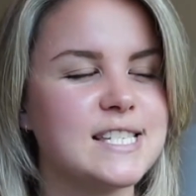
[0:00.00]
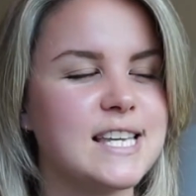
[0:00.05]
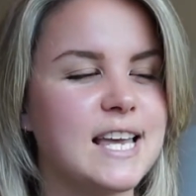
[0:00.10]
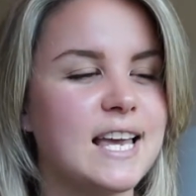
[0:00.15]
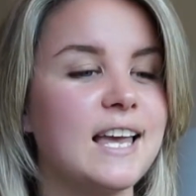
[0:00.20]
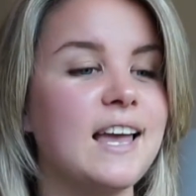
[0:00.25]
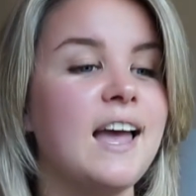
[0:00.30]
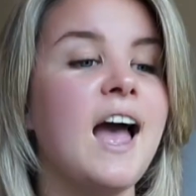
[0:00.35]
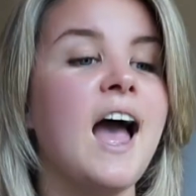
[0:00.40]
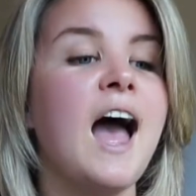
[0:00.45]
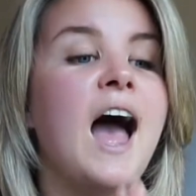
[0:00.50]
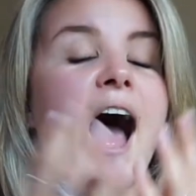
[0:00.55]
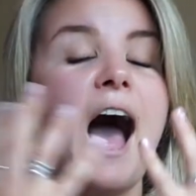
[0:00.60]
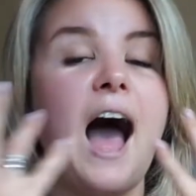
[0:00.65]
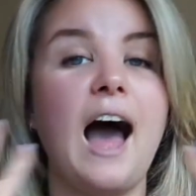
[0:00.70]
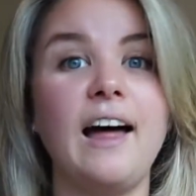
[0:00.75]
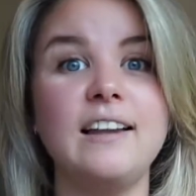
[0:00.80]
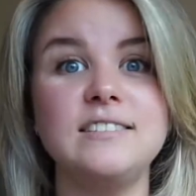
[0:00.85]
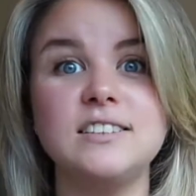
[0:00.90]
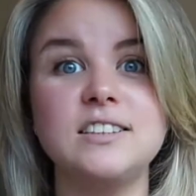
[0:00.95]
And,
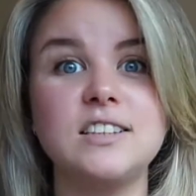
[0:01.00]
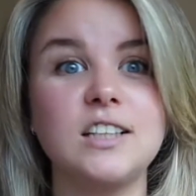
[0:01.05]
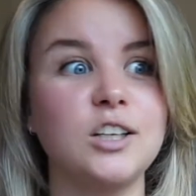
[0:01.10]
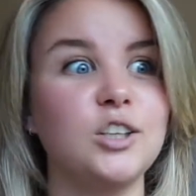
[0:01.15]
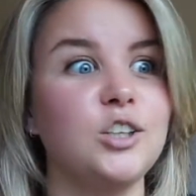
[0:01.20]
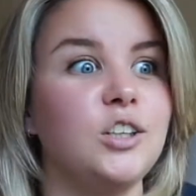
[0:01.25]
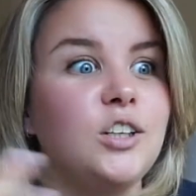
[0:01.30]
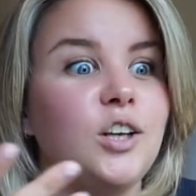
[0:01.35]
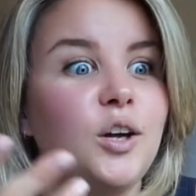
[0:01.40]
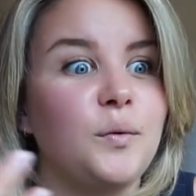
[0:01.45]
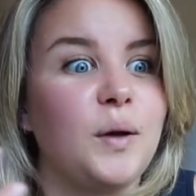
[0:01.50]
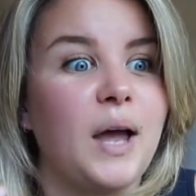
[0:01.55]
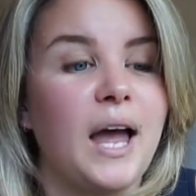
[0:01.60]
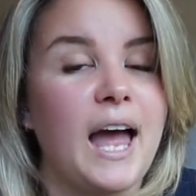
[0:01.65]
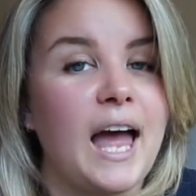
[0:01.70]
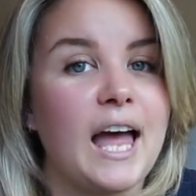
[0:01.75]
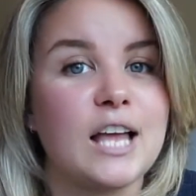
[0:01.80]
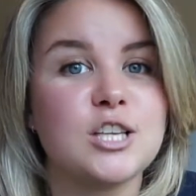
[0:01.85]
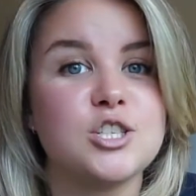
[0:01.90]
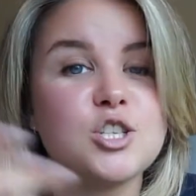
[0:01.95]
you know, just
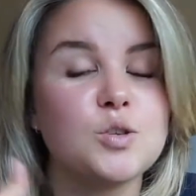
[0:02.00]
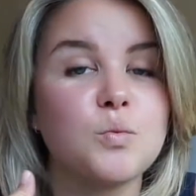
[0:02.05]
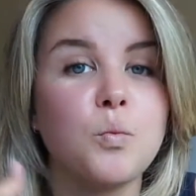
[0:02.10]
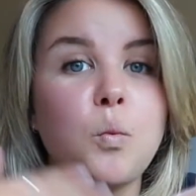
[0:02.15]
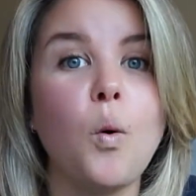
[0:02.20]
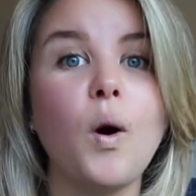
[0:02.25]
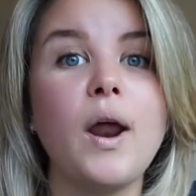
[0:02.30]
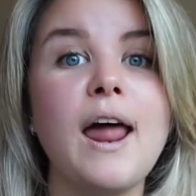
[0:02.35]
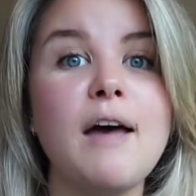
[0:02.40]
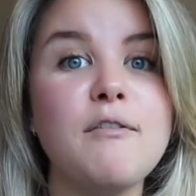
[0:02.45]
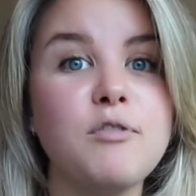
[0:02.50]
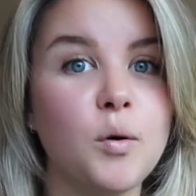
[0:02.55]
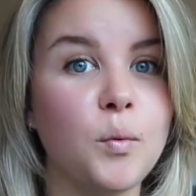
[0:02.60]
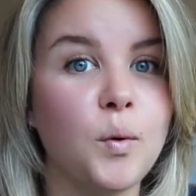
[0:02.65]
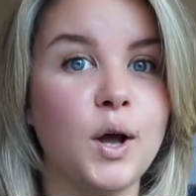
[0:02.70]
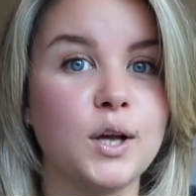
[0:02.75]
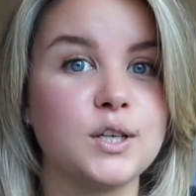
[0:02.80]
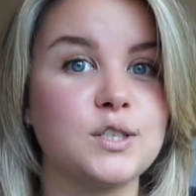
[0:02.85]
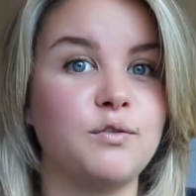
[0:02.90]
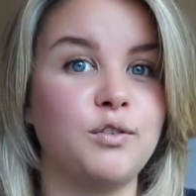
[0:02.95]
whatever works for you.